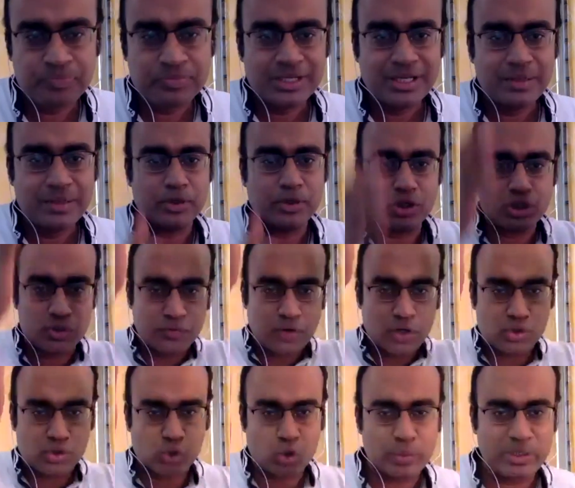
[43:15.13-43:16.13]
because you've got
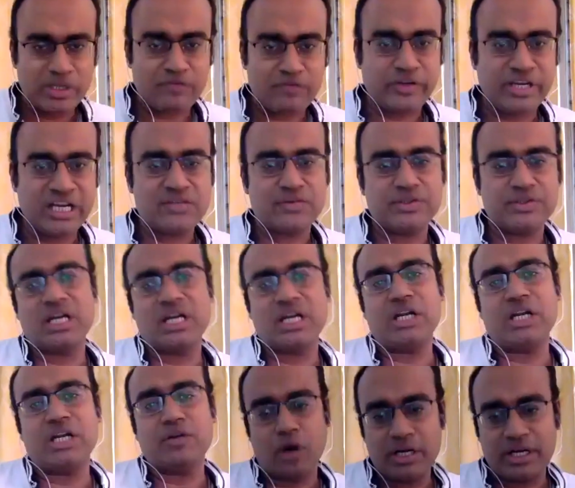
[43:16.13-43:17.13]
so many fields which are
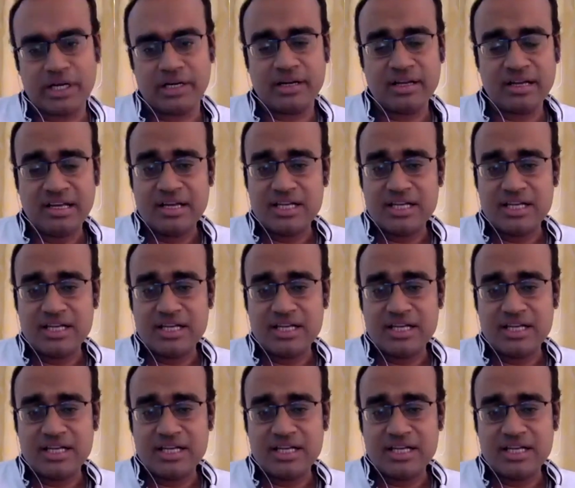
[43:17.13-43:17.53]
defaulted.